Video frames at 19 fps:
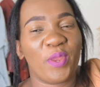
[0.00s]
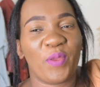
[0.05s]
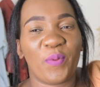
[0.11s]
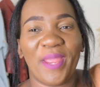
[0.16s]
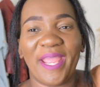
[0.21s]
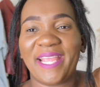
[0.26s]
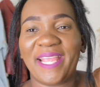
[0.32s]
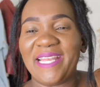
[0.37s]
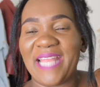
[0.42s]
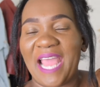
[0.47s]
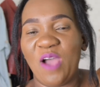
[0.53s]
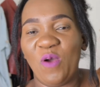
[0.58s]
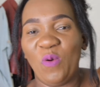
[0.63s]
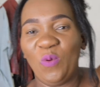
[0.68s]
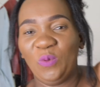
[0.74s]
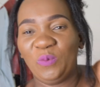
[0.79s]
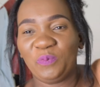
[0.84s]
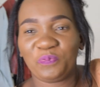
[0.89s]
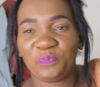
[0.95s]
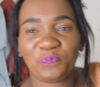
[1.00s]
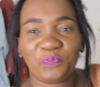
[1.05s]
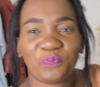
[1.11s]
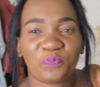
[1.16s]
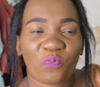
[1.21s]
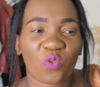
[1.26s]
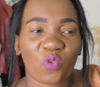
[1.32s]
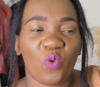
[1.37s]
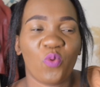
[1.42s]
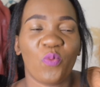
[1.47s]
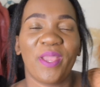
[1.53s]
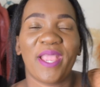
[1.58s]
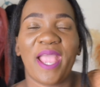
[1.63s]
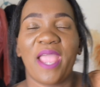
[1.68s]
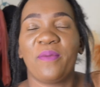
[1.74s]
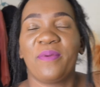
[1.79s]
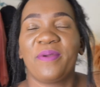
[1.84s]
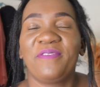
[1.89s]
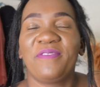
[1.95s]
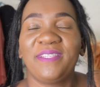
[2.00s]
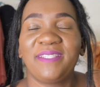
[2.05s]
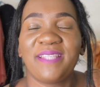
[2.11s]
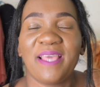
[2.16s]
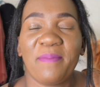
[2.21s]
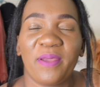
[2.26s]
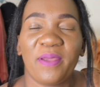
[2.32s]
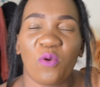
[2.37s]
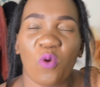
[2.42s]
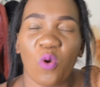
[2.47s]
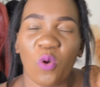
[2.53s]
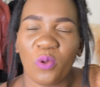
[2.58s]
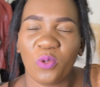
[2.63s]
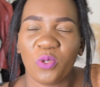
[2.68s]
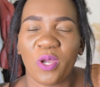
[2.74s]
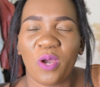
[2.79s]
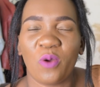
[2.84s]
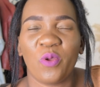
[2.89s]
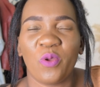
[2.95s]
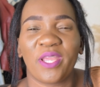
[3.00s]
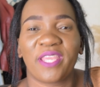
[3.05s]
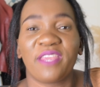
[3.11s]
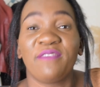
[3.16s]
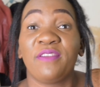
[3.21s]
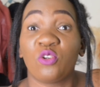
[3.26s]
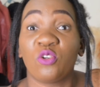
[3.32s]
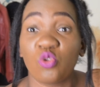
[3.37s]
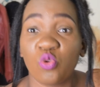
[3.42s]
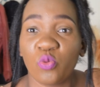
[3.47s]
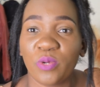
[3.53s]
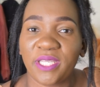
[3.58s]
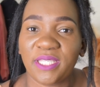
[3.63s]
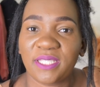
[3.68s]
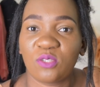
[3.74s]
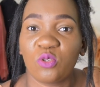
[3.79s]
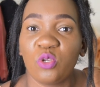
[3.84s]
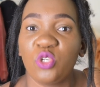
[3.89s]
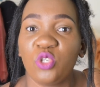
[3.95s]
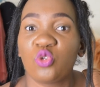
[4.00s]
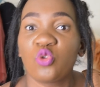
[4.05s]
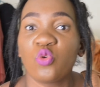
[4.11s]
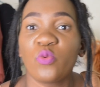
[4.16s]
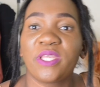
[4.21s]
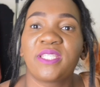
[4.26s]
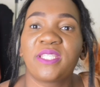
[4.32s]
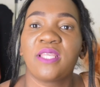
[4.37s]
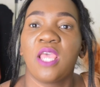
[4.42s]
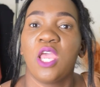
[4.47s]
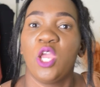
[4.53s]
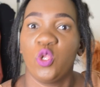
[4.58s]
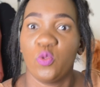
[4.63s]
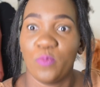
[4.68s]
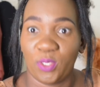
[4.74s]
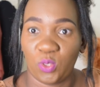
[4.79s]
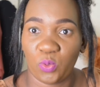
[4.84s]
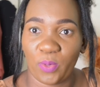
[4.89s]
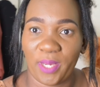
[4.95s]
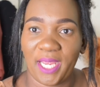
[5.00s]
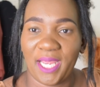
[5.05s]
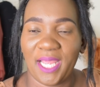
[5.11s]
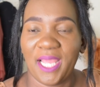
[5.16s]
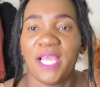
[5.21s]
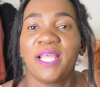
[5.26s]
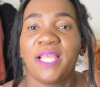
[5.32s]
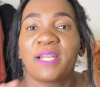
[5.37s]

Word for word: work now. I first time I go, oh, you're given two weeks. So in two weeks, you must work.